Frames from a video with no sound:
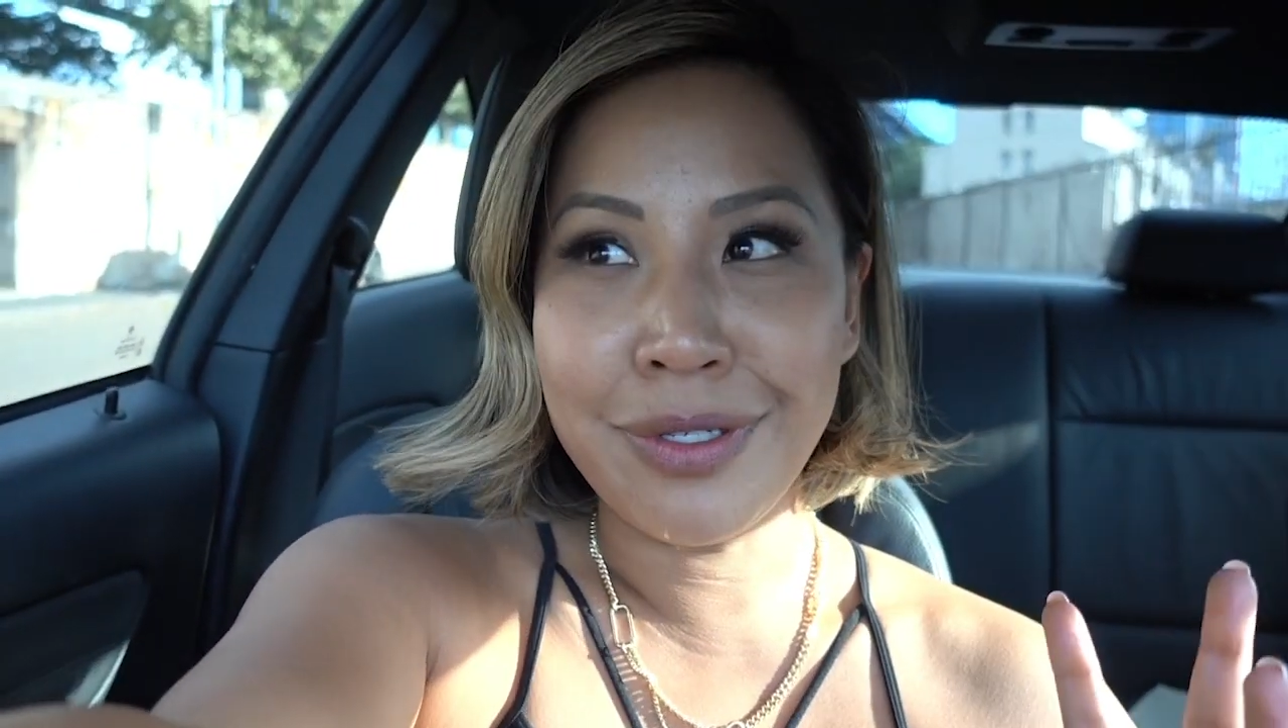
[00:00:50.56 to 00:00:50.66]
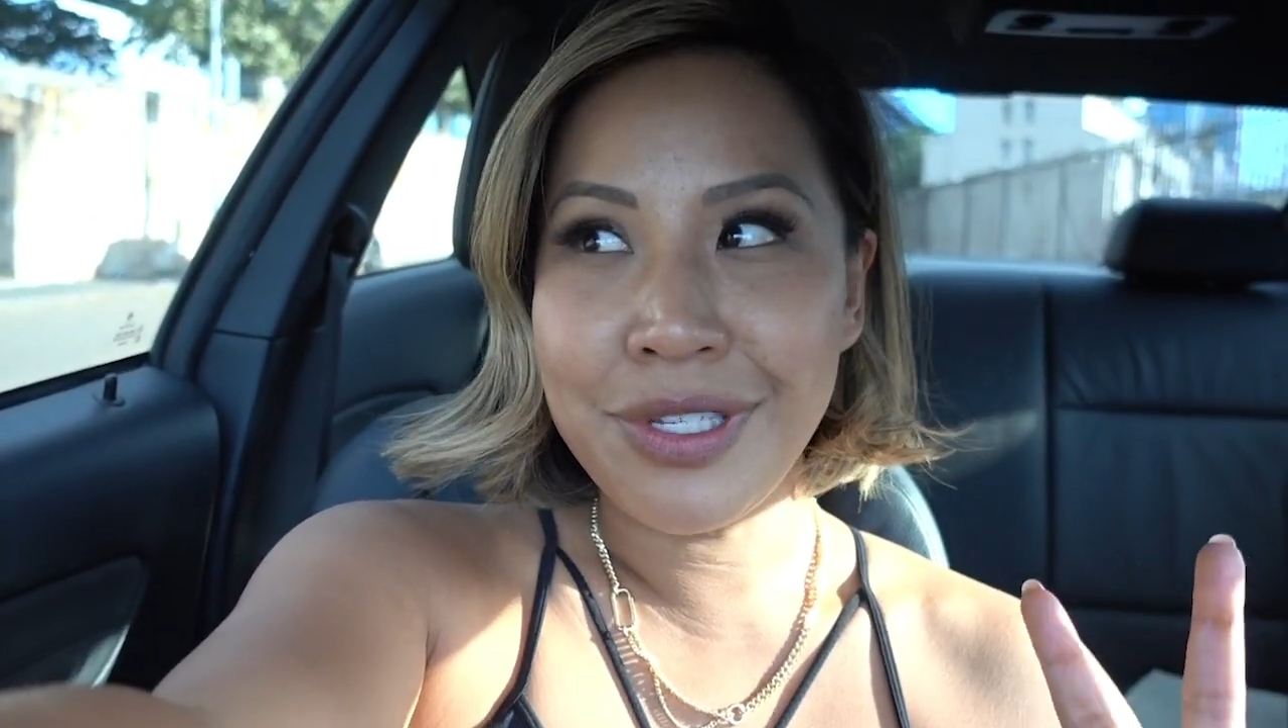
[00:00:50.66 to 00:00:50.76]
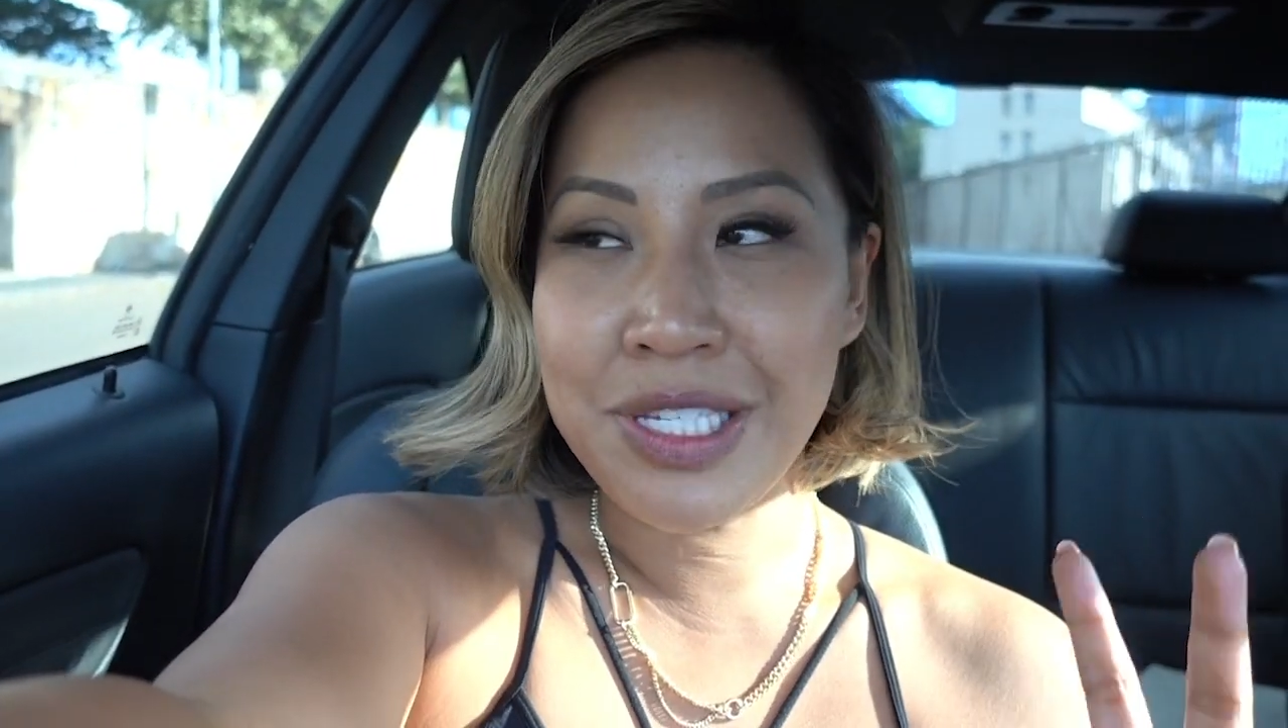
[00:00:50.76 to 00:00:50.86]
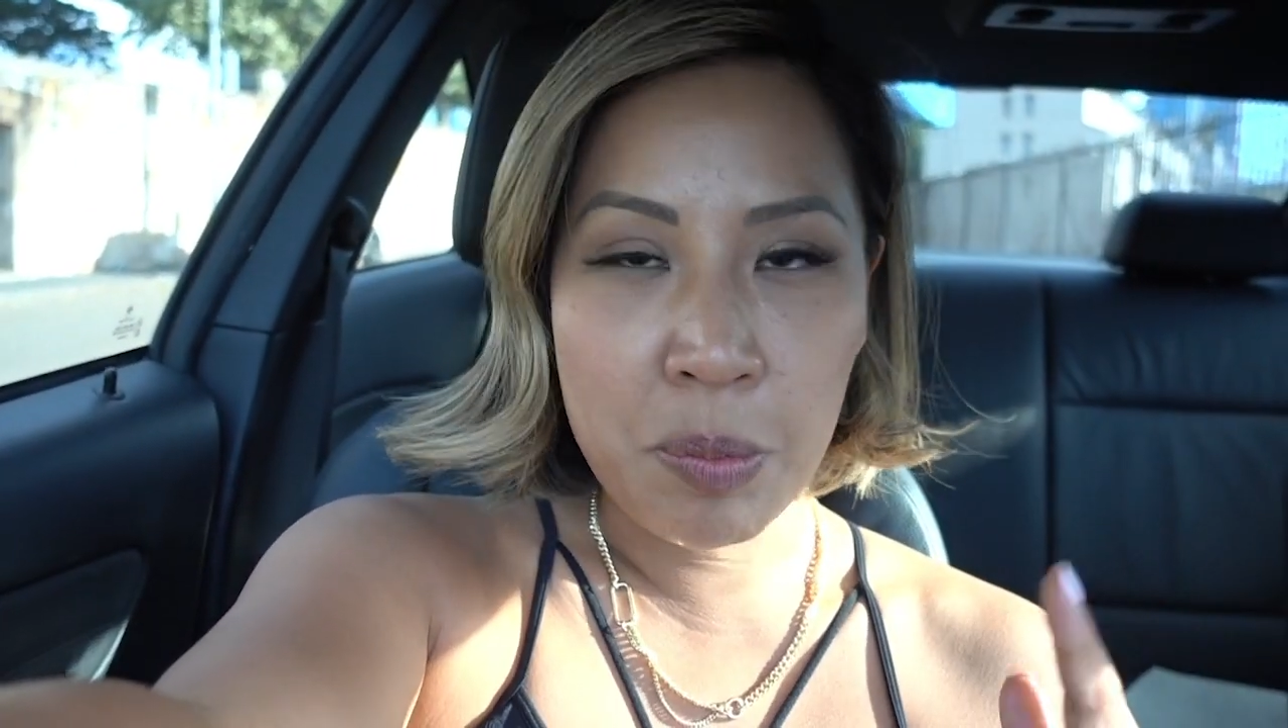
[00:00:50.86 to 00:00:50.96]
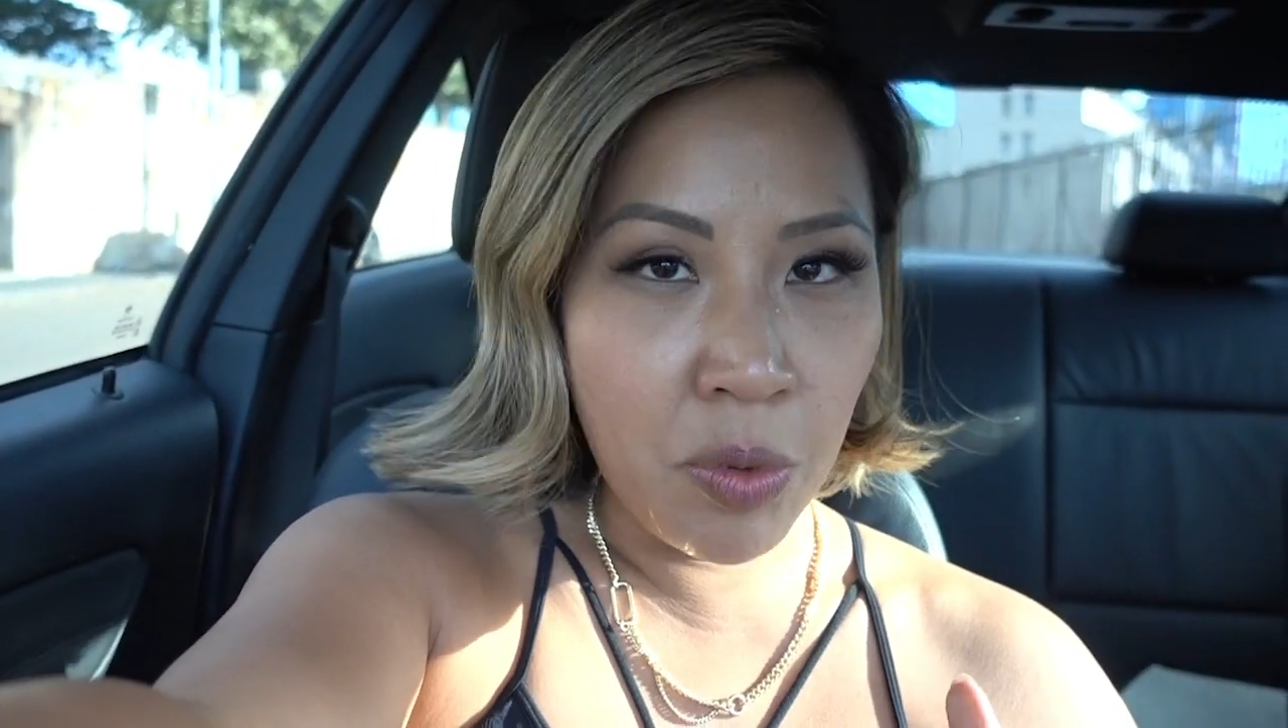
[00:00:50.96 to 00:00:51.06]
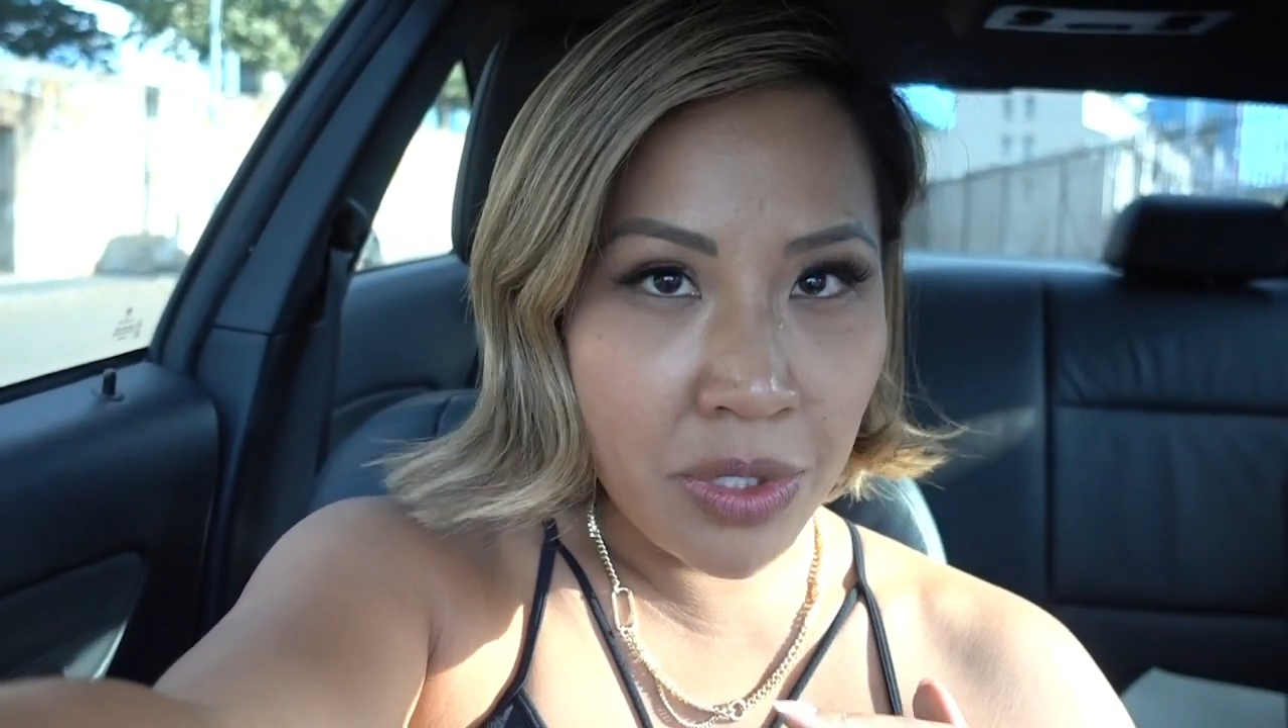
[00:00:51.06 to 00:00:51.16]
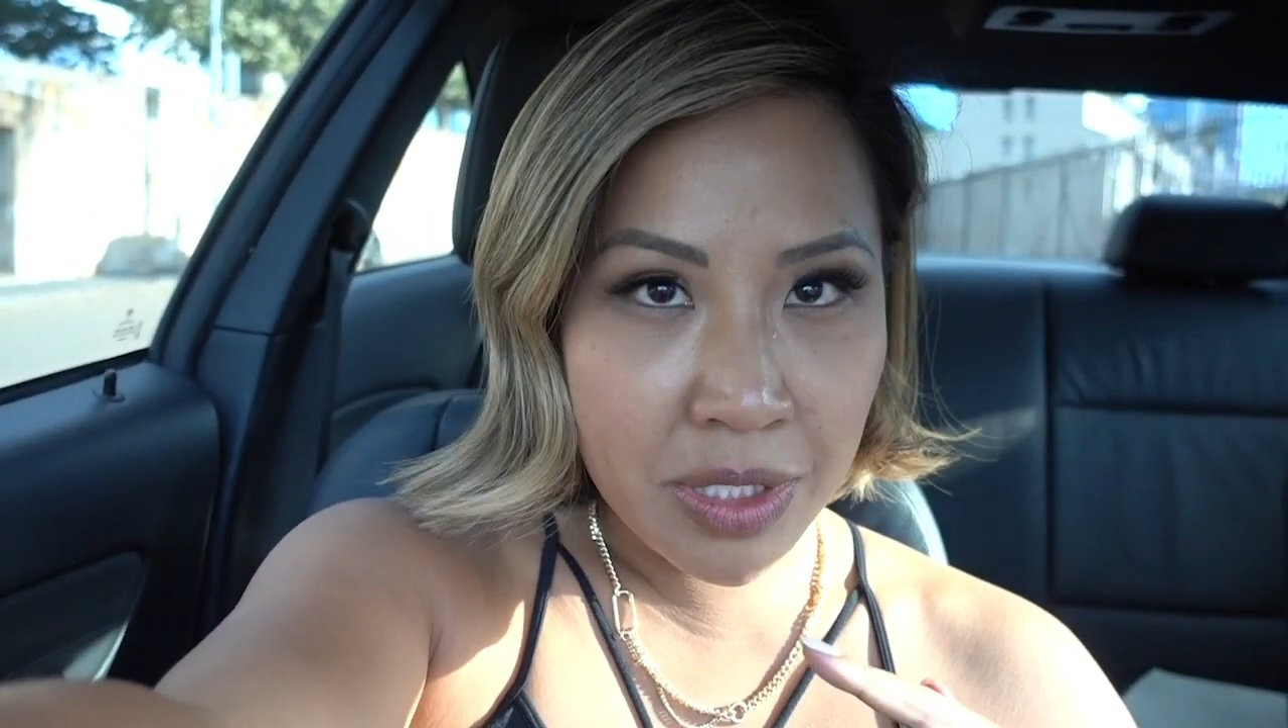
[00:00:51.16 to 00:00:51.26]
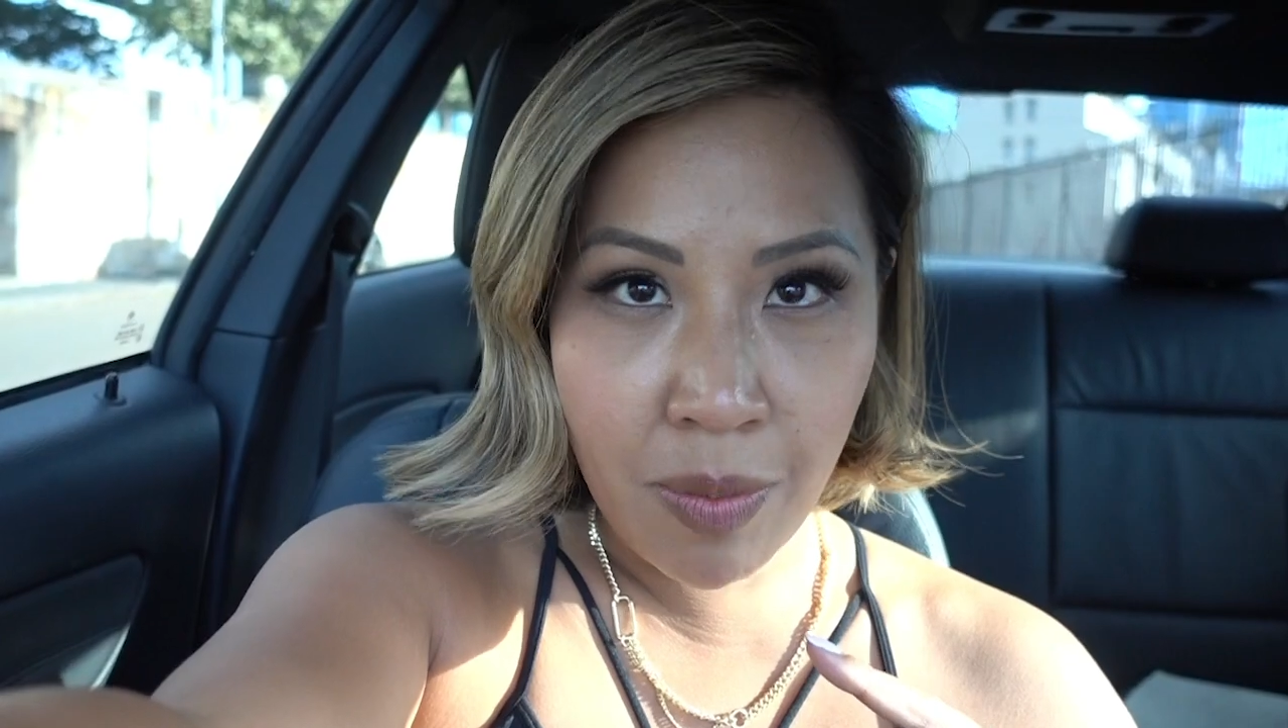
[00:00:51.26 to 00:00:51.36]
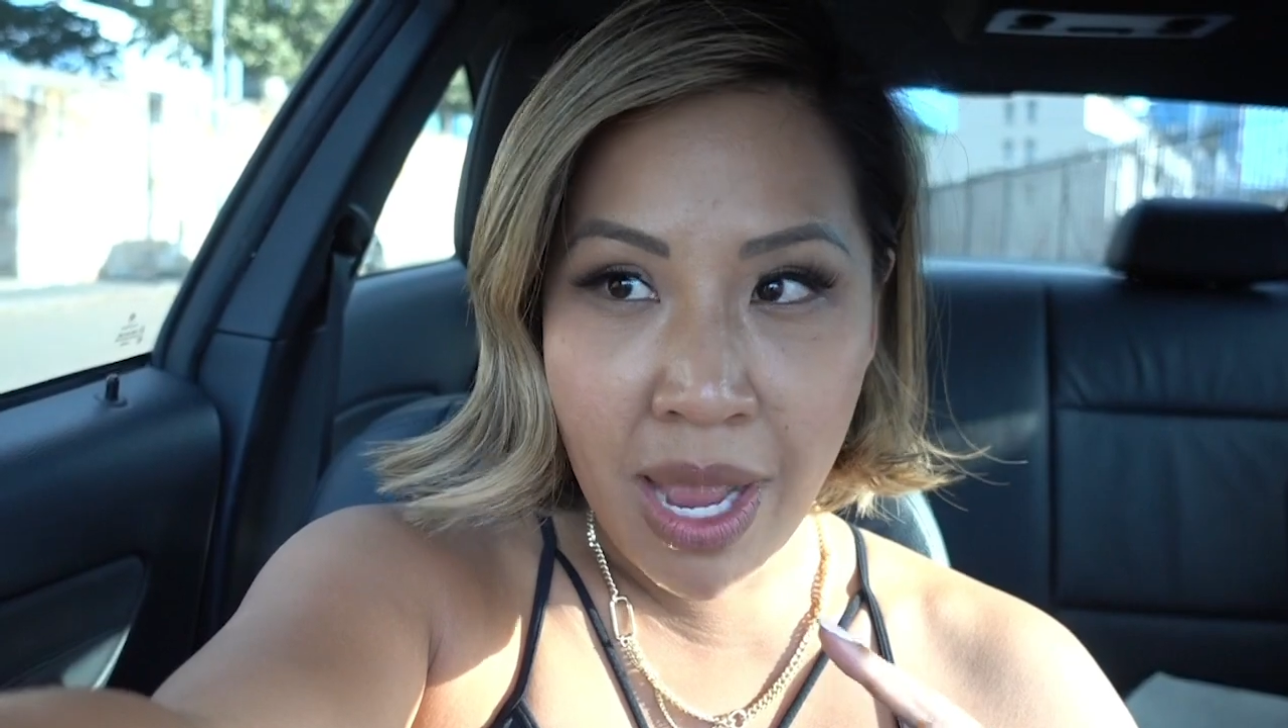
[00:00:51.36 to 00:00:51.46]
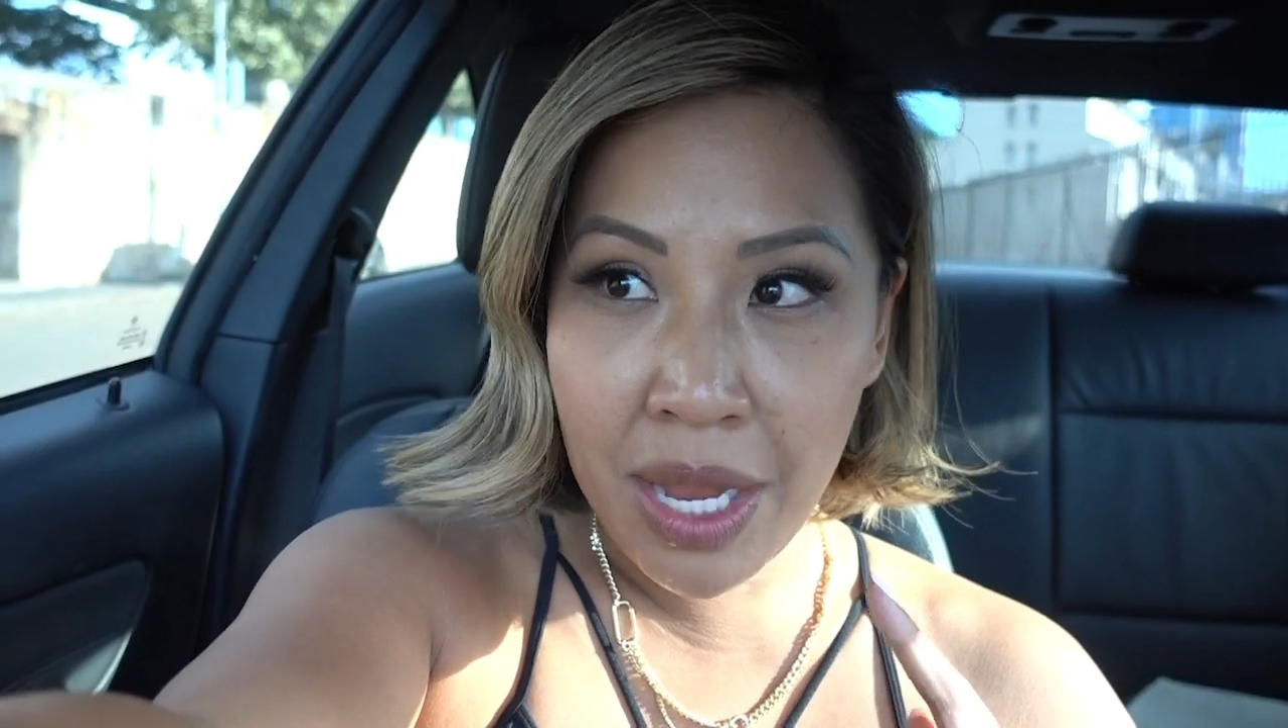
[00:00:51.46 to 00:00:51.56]

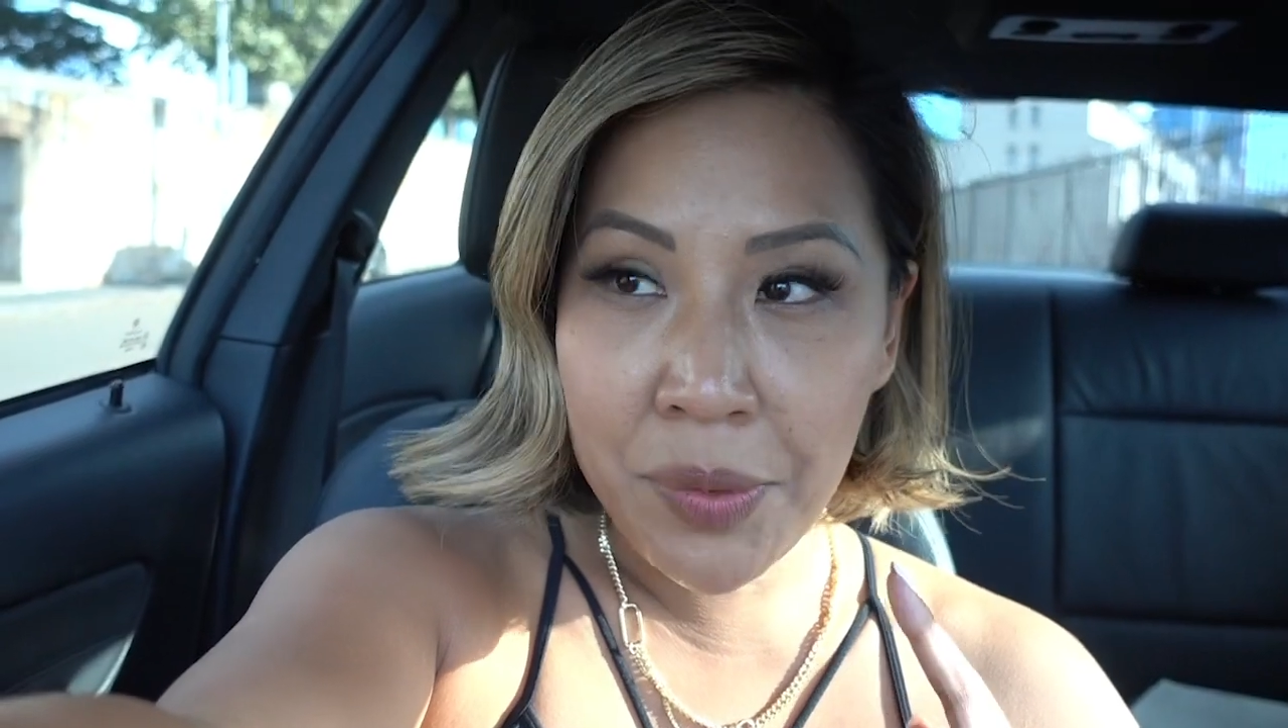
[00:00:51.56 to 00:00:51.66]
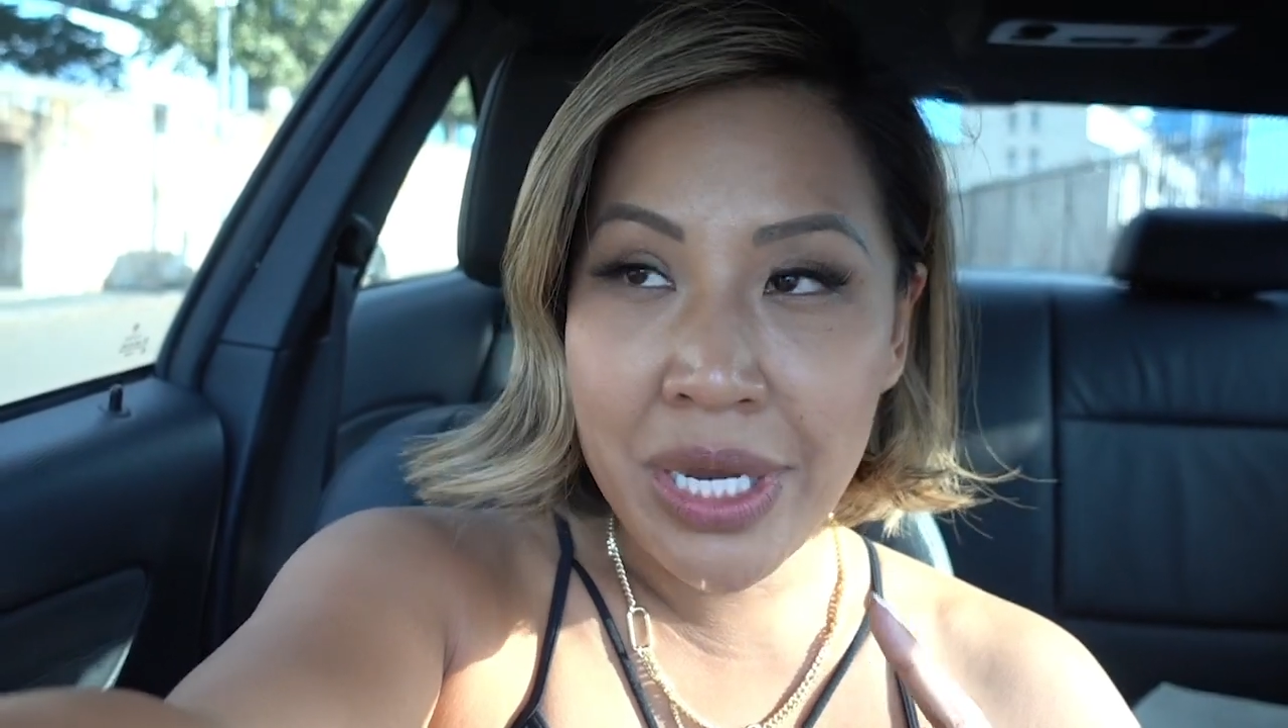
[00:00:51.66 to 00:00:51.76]
sportswear